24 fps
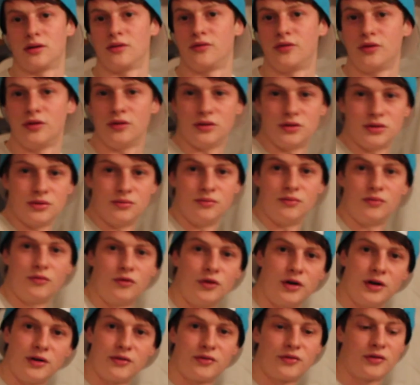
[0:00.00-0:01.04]
if you're doing some
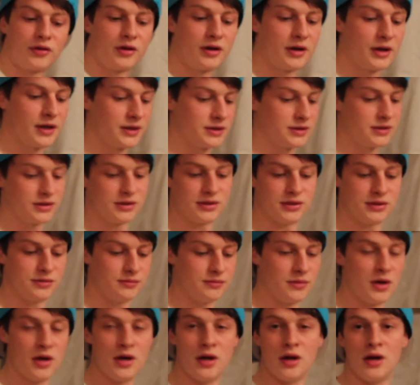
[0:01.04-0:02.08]
rear flies and
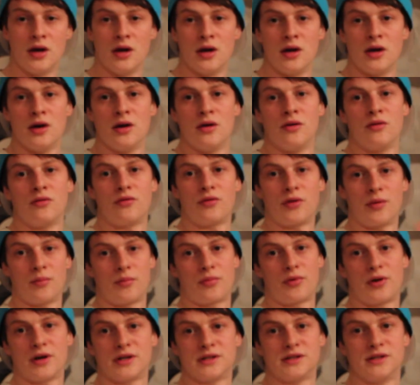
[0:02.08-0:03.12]
some front
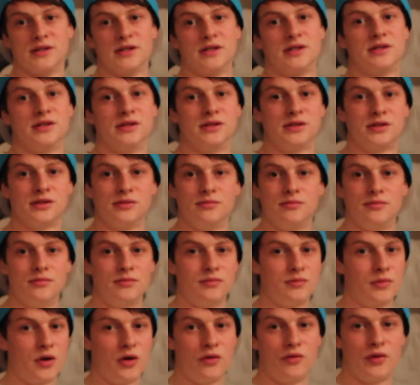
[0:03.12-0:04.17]
presses and
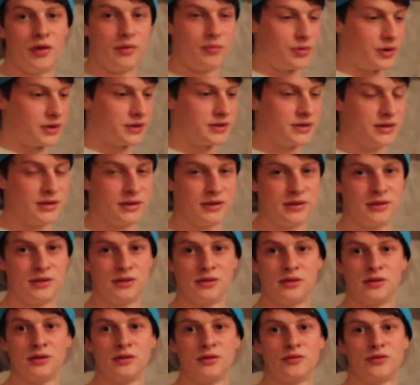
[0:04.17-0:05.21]
some overhead presses,
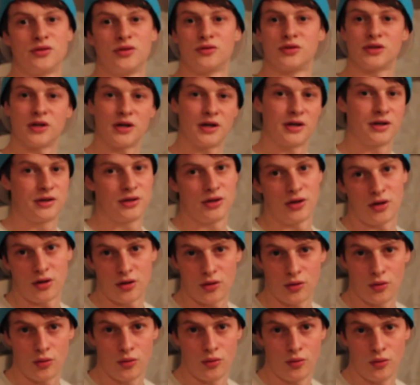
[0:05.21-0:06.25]
you've sort of tired your
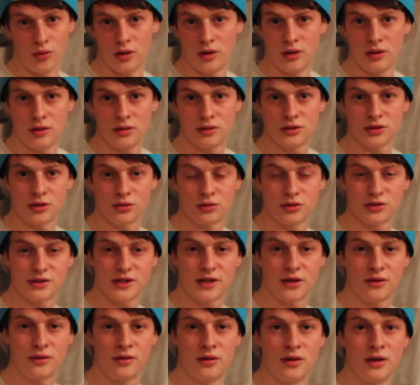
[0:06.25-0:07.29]
whole shoulders
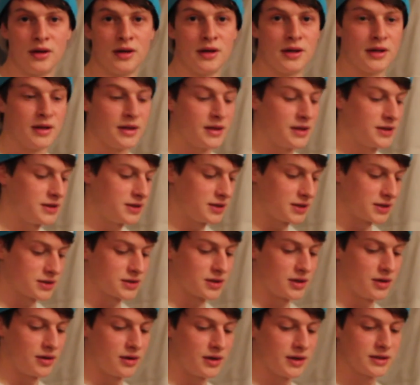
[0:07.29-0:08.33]
out. This is just
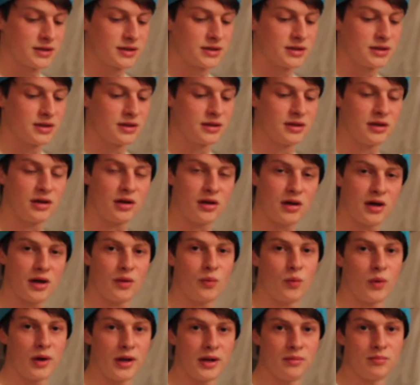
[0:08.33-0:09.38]
a nice
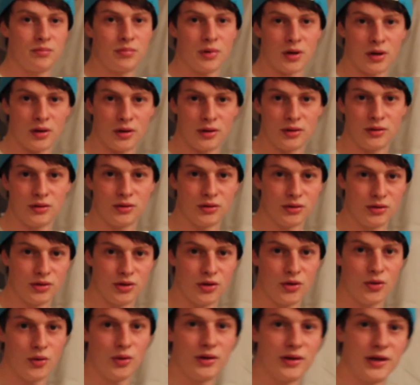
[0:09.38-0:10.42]
lightweight burn you can
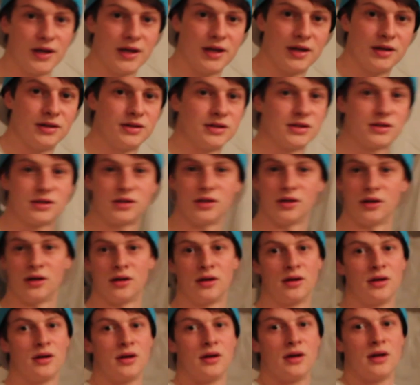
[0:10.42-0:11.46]
do at the end, just to
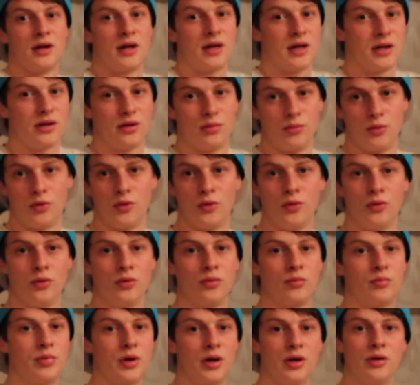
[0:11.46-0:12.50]
hit them all,
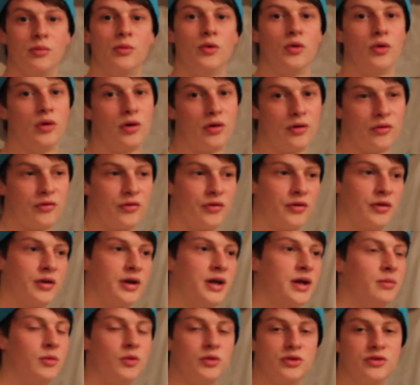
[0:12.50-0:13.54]
burn them all off,
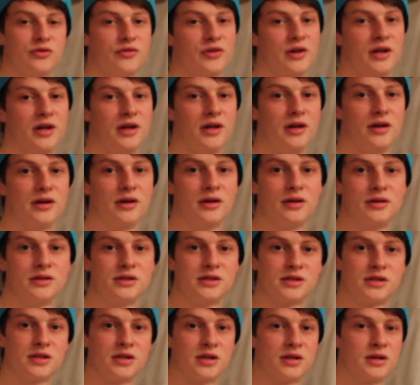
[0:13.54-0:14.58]
hit them all to failure,
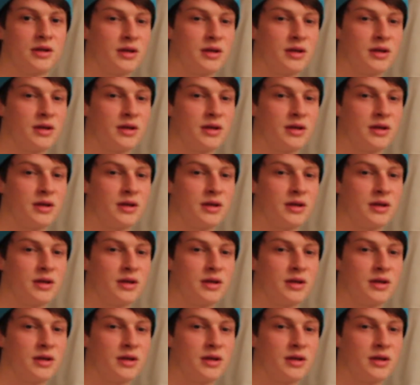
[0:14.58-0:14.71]
just